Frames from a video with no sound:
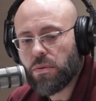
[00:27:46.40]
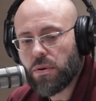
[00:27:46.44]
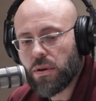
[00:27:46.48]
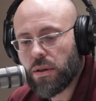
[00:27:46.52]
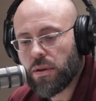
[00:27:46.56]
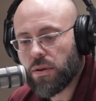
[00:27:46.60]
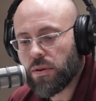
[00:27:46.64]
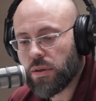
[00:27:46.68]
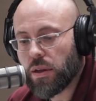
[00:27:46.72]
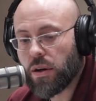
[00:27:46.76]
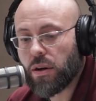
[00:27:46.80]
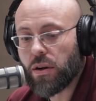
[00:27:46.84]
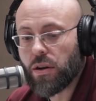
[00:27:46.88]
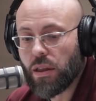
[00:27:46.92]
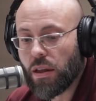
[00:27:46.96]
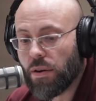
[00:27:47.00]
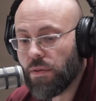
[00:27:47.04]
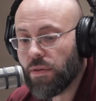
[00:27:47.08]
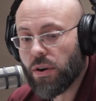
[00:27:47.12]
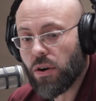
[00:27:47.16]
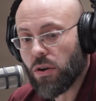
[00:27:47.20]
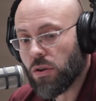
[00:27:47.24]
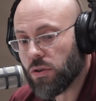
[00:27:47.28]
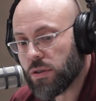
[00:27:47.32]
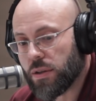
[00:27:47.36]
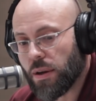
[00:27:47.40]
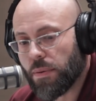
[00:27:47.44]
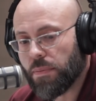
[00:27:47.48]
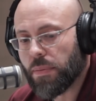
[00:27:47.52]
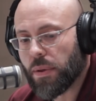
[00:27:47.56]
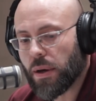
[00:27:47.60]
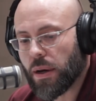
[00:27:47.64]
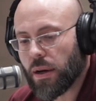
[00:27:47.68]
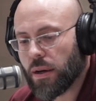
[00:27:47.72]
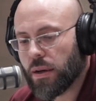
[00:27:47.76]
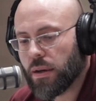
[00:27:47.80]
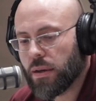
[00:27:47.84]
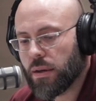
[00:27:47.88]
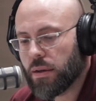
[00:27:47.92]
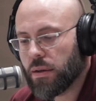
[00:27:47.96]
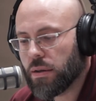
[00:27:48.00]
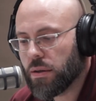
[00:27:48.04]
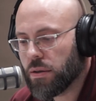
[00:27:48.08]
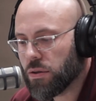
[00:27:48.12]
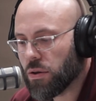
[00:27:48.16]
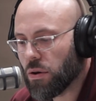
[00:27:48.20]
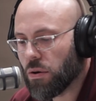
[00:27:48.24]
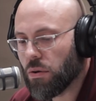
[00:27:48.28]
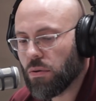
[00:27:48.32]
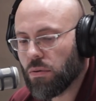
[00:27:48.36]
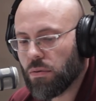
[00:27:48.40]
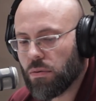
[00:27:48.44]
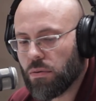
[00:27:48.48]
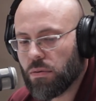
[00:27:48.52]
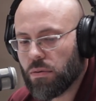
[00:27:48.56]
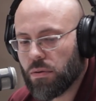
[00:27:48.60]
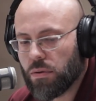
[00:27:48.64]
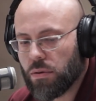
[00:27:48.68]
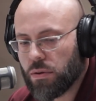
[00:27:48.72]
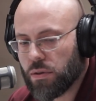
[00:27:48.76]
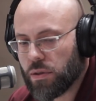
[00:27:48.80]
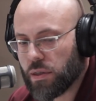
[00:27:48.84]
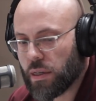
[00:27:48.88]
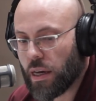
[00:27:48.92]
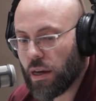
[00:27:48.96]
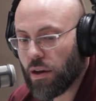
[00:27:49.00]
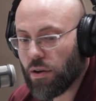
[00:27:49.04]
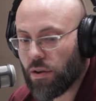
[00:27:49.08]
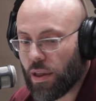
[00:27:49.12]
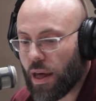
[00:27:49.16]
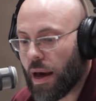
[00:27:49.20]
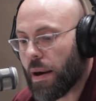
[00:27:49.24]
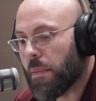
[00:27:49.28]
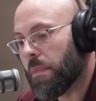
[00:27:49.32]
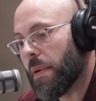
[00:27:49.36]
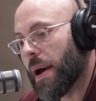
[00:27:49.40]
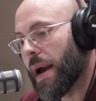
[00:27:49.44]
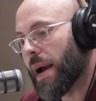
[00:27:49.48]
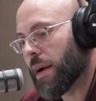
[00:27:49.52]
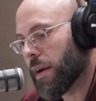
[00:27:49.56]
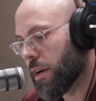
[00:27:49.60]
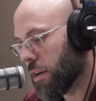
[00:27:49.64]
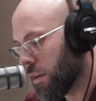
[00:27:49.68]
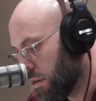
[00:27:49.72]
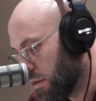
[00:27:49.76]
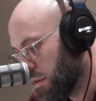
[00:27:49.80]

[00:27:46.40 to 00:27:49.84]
Okay, well, then they're living on something, so scale that back.